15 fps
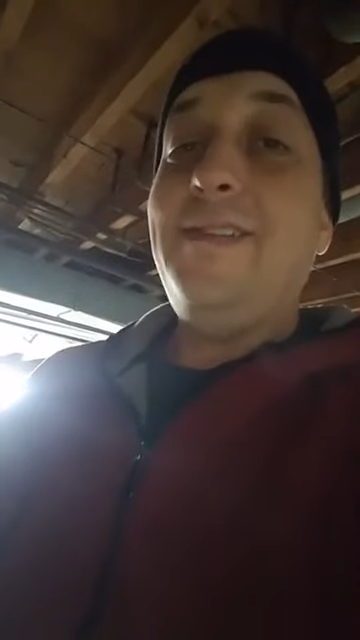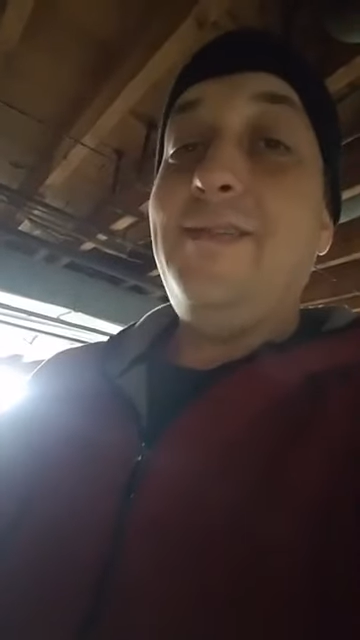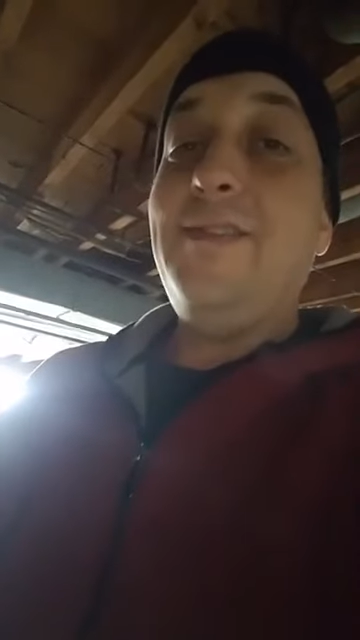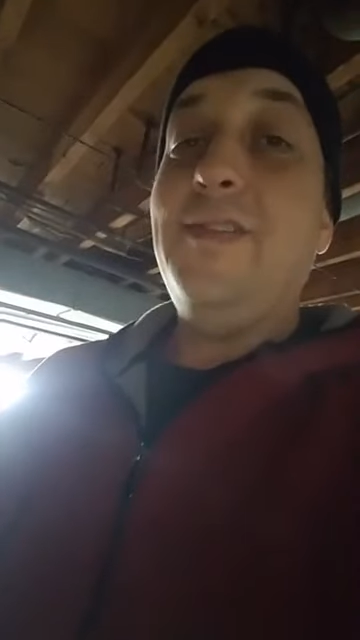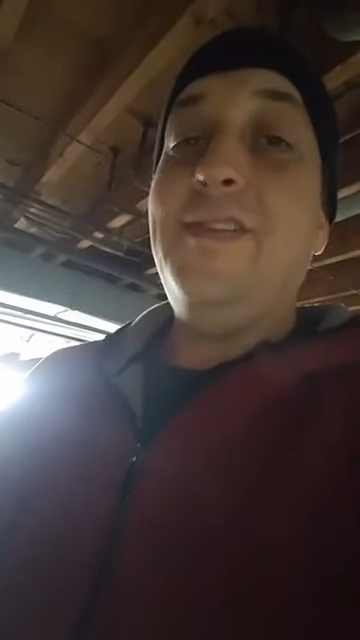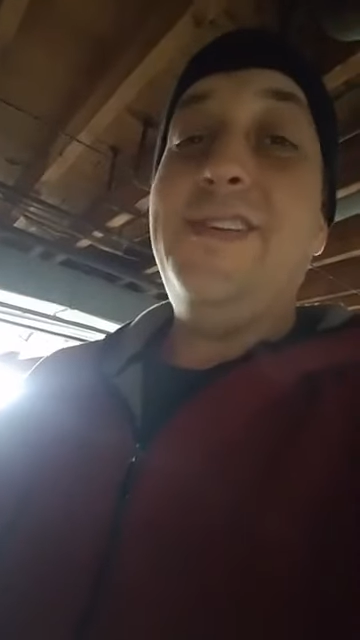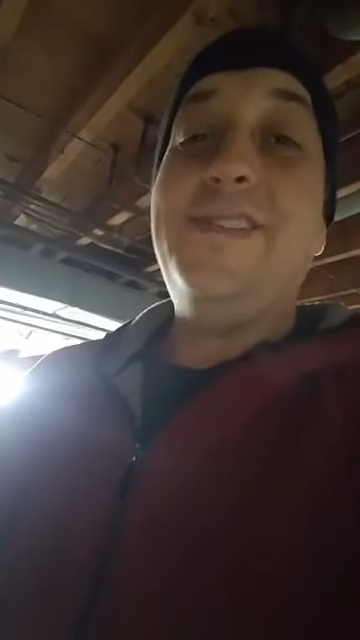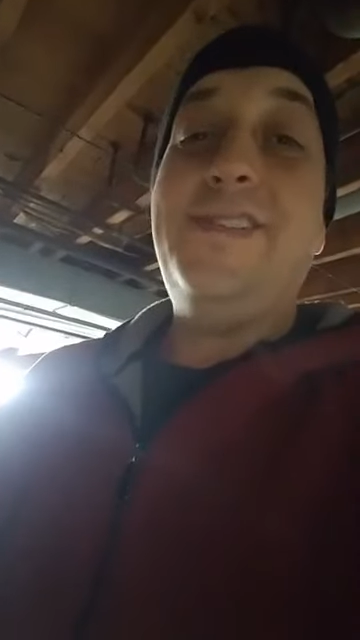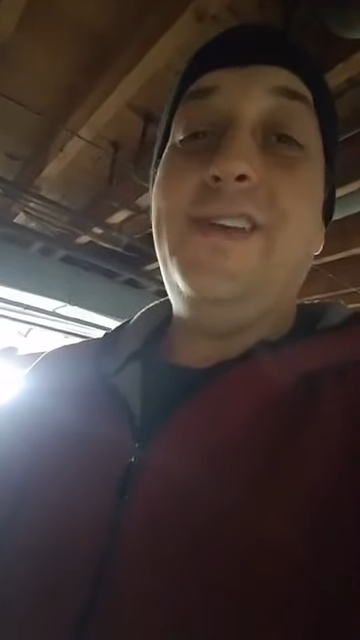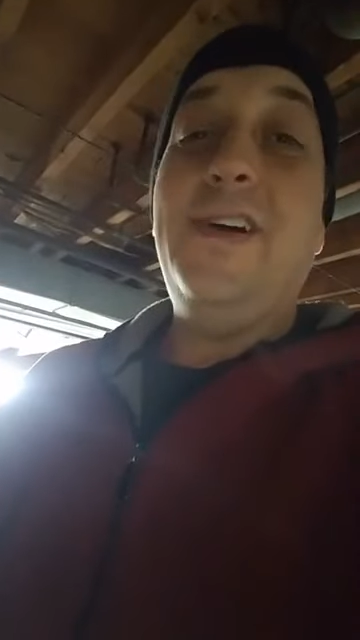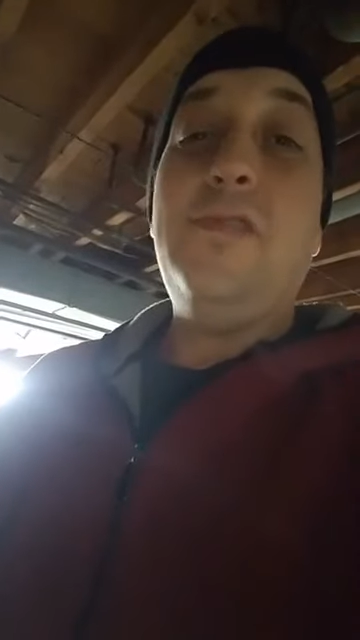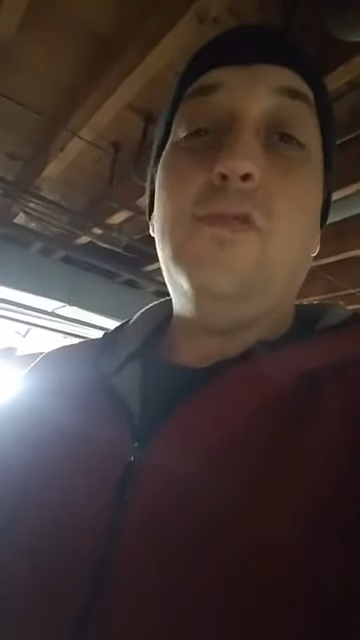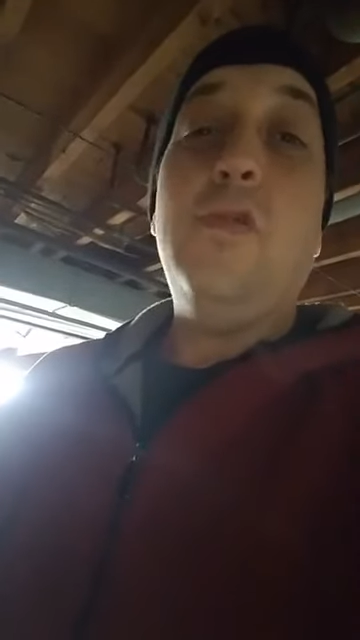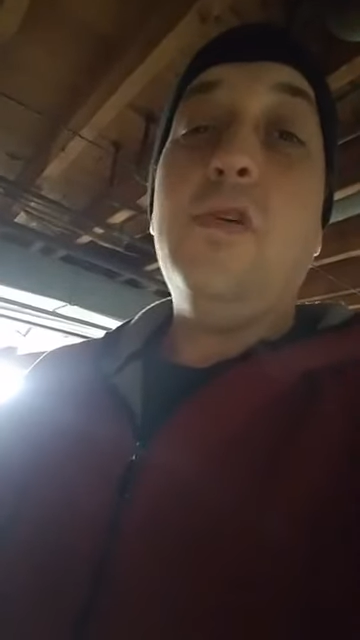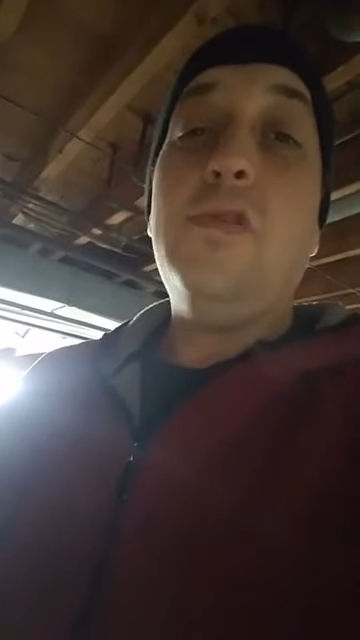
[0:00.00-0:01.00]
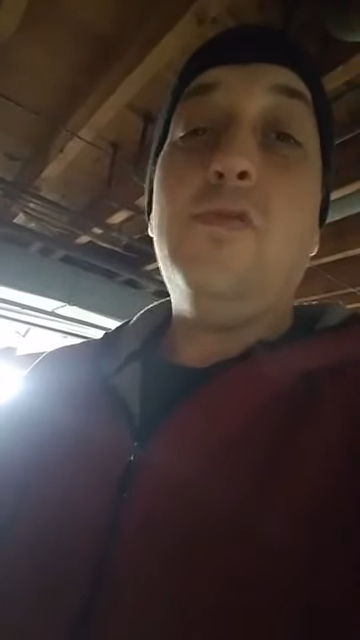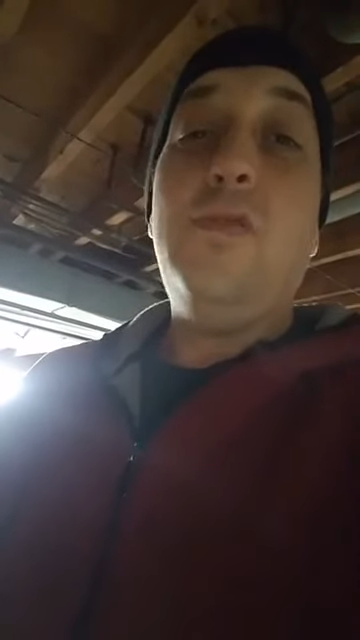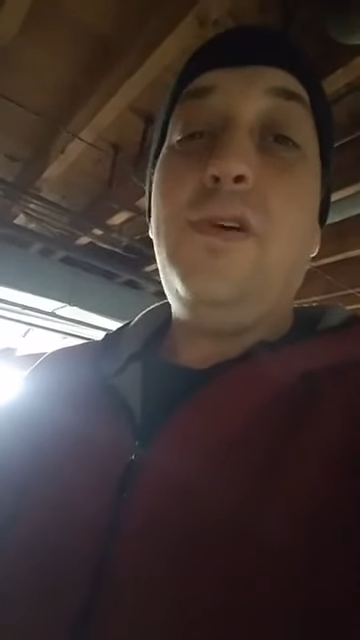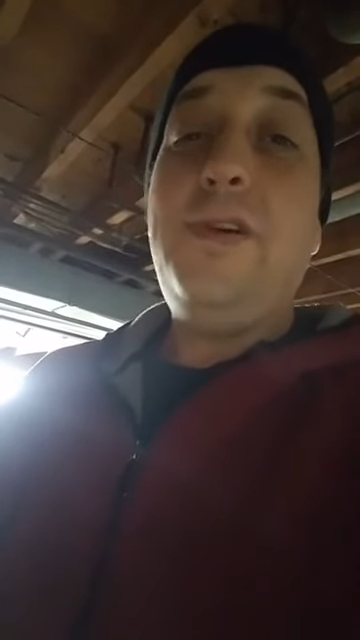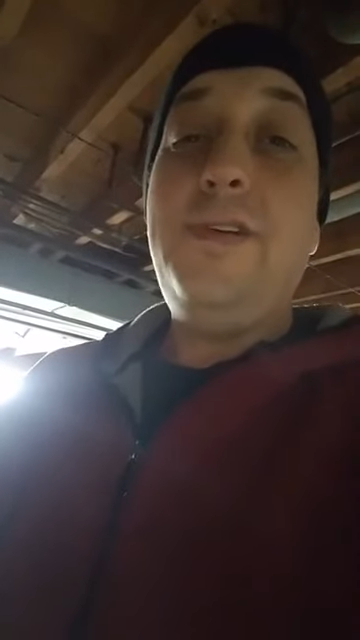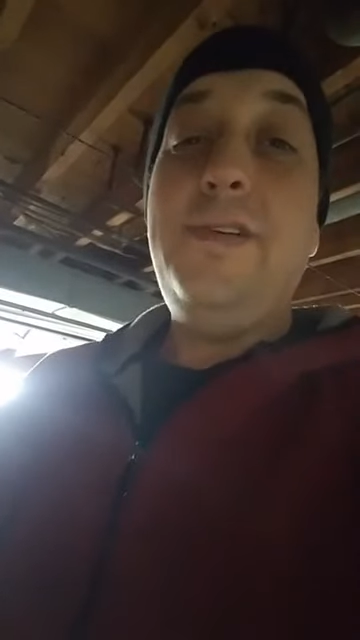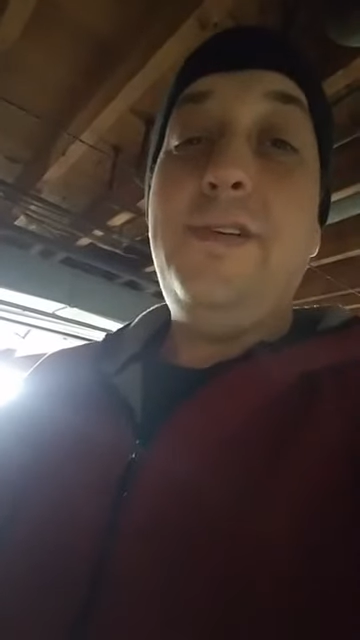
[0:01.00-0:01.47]
There is ductwork
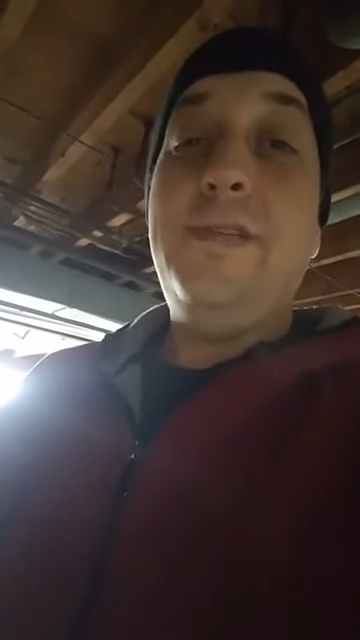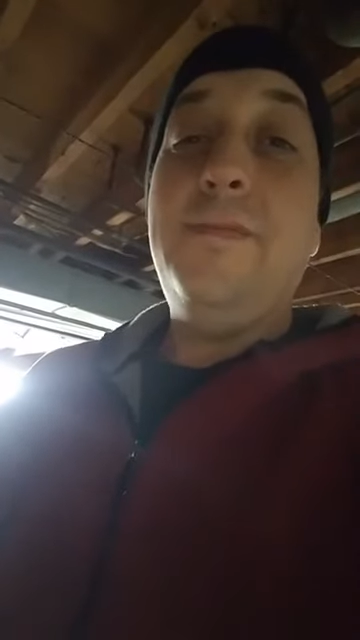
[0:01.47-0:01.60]
run.